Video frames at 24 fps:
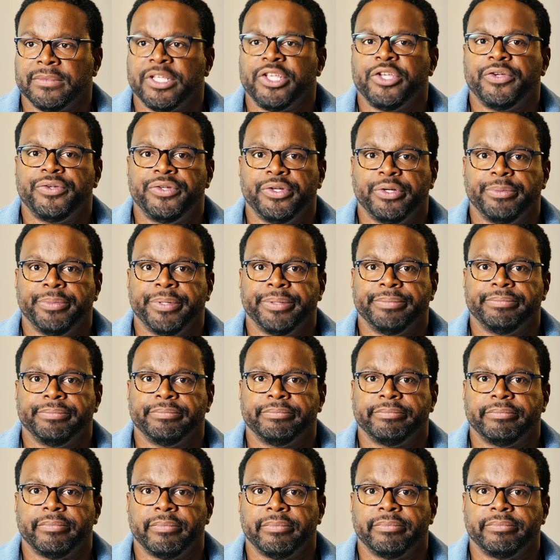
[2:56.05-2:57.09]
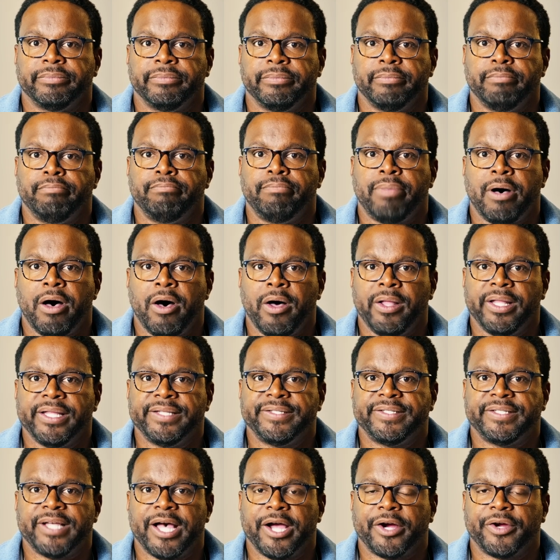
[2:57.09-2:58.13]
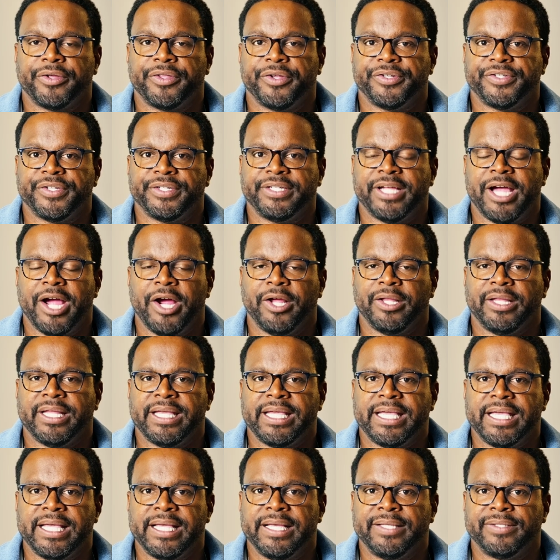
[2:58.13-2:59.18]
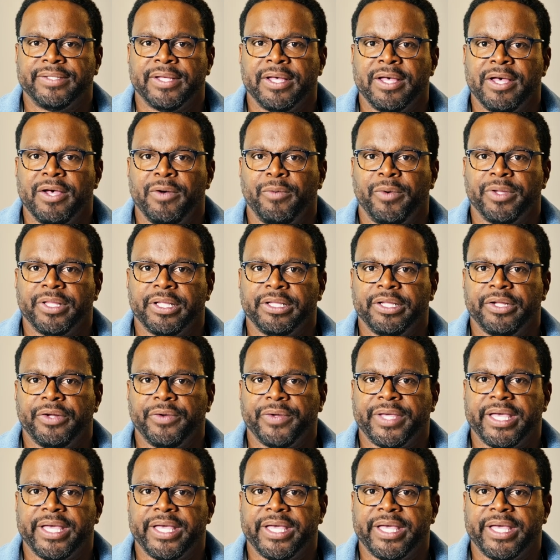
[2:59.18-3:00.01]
YouTube it. Ball-less soccer. There's entire leagues where the little